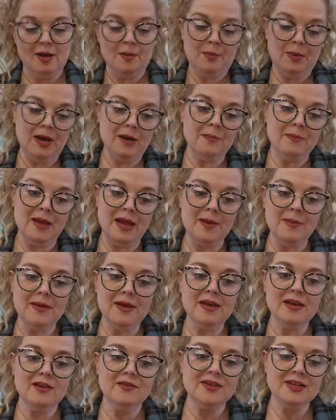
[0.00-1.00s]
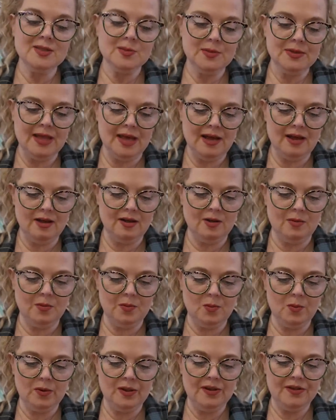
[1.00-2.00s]
But maybe this would
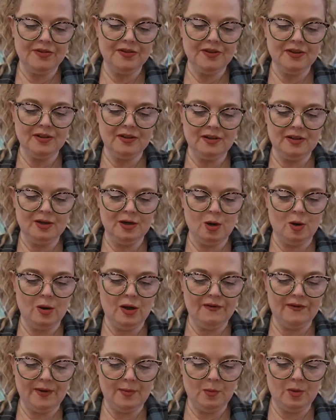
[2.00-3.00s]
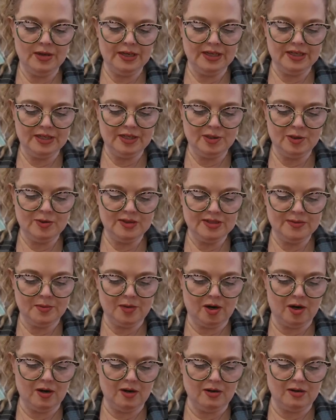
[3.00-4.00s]
help with, you know, if I'm wanting to do some
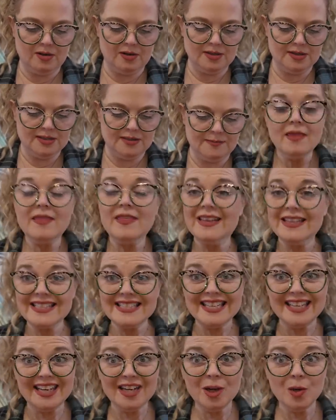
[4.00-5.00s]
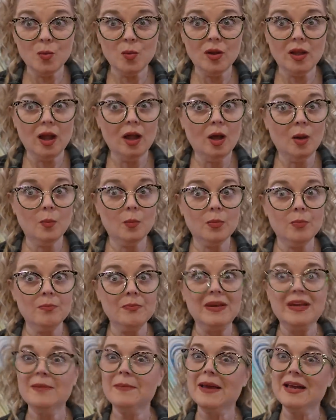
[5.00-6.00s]
curls. This here will help
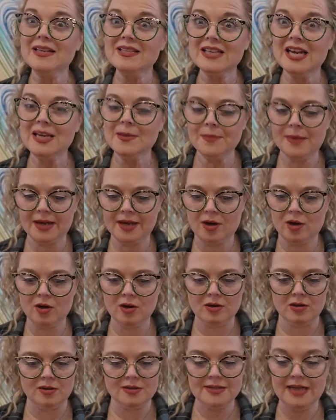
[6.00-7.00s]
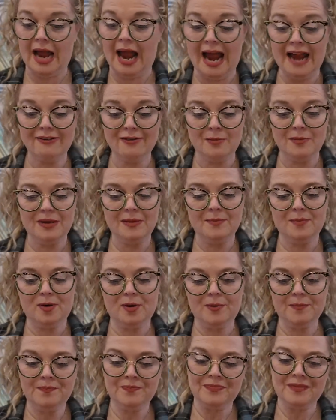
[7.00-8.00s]
me maintain my curls. I
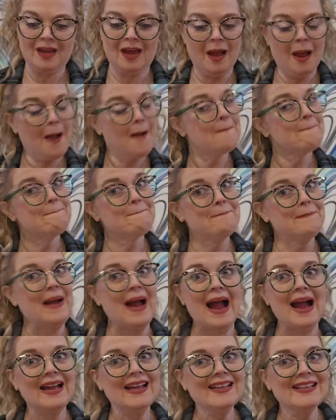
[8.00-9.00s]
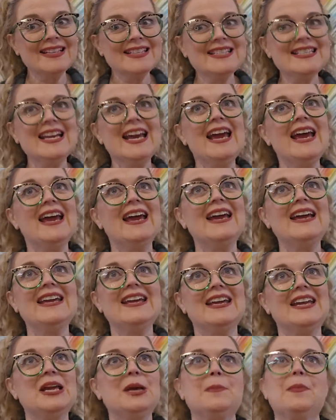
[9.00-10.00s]
remember back in the day
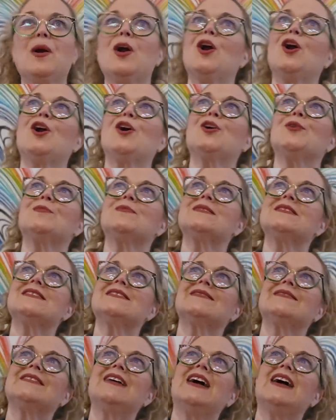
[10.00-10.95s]
getting perms.